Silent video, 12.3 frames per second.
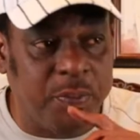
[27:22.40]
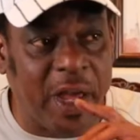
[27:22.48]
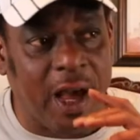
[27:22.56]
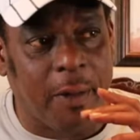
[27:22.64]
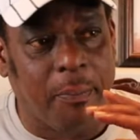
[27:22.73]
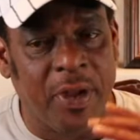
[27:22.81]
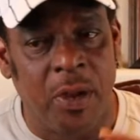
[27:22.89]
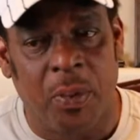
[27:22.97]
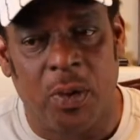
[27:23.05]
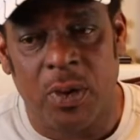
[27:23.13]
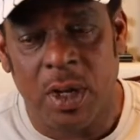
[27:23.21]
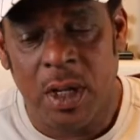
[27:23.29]
you have
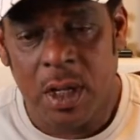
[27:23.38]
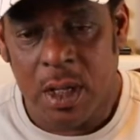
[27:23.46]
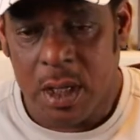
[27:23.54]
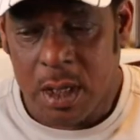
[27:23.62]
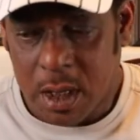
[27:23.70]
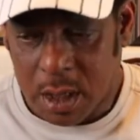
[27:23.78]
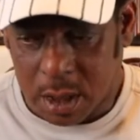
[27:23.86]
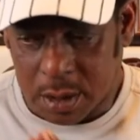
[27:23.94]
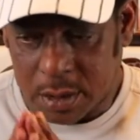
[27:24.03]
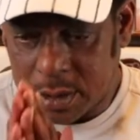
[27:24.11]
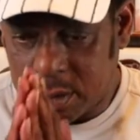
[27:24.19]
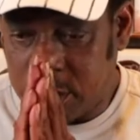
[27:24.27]
people
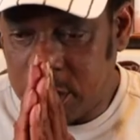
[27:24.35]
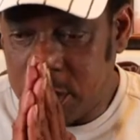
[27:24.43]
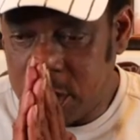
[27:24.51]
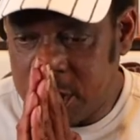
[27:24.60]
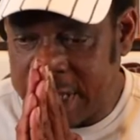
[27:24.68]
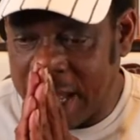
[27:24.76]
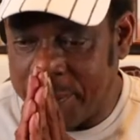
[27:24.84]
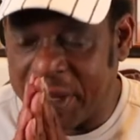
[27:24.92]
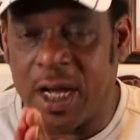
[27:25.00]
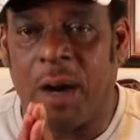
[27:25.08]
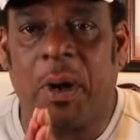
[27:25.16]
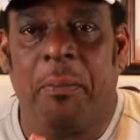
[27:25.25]
that
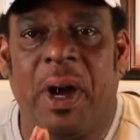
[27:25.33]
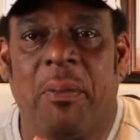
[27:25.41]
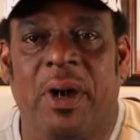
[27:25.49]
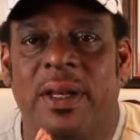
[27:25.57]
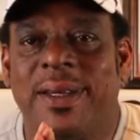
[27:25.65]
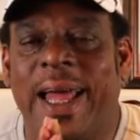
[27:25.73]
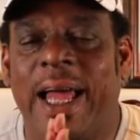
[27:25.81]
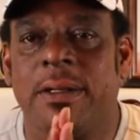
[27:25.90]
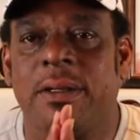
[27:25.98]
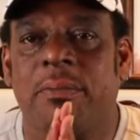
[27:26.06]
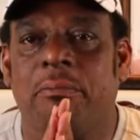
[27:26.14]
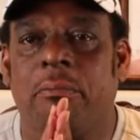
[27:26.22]
become a member,
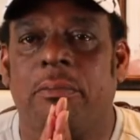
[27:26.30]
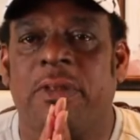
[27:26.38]
that